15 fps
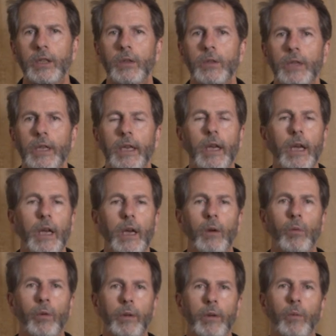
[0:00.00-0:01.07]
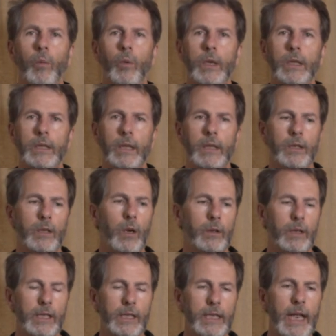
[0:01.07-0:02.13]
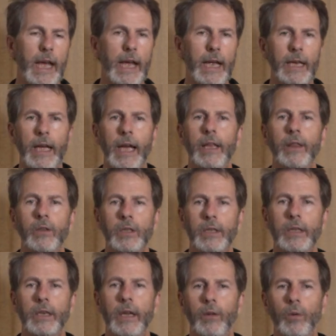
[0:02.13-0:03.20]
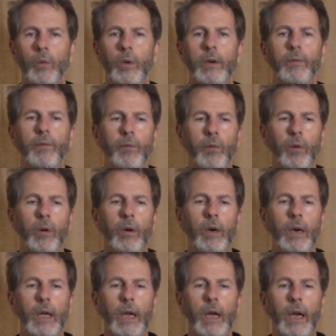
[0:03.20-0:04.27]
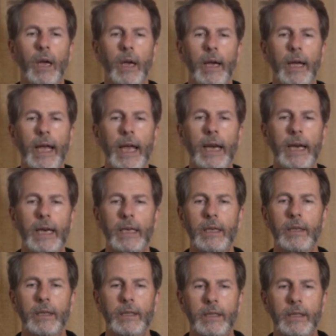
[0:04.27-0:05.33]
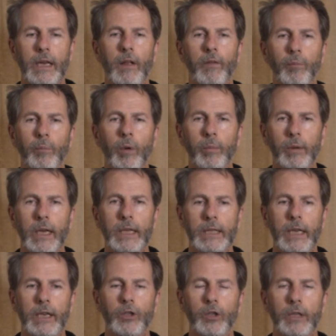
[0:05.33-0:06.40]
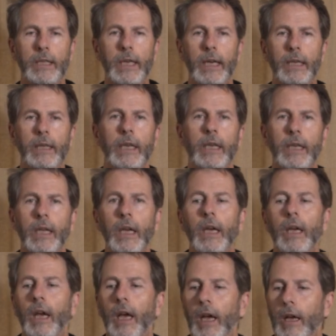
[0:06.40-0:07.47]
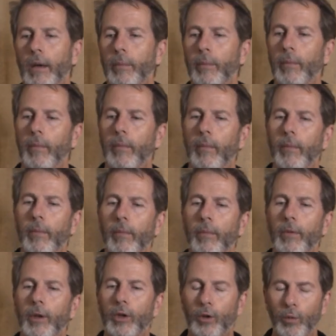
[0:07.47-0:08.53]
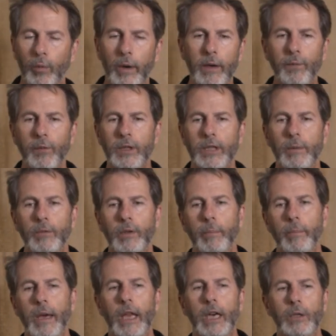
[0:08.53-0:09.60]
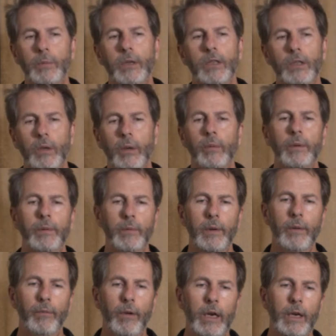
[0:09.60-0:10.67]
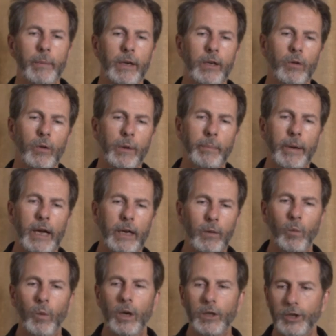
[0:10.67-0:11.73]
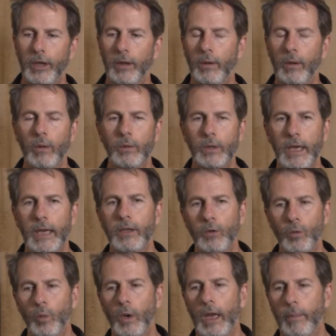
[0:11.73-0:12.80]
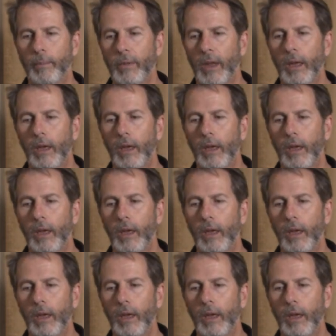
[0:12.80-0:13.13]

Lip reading: There's what is called a snag, and there's another one for headache self-mobilization technique. They're great for symptom management, so I would recommend going back and watching those as well.